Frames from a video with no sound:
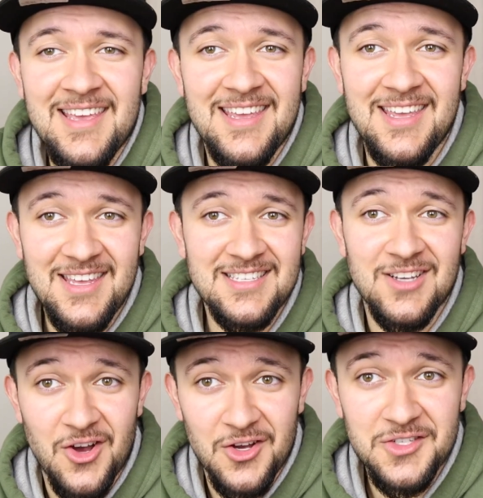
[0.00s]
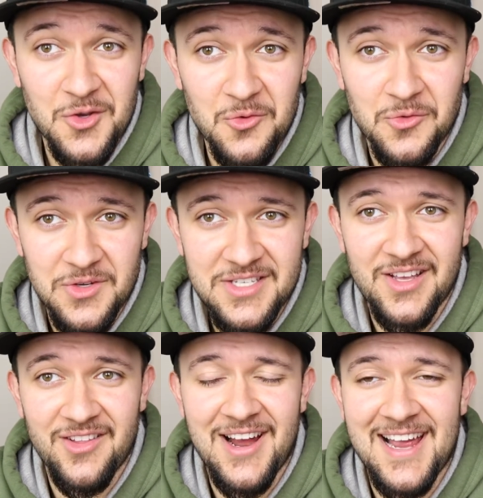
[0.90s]
he's also a
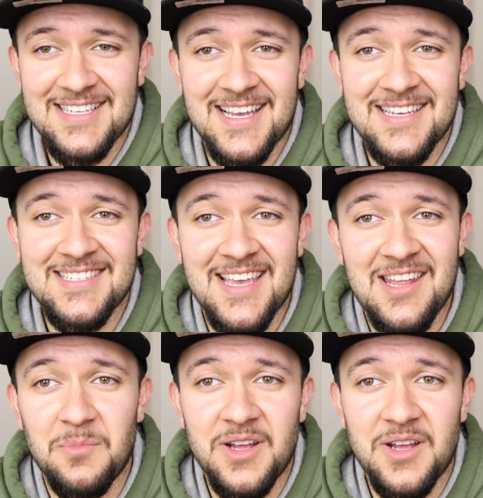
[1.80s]
reseller, as I said,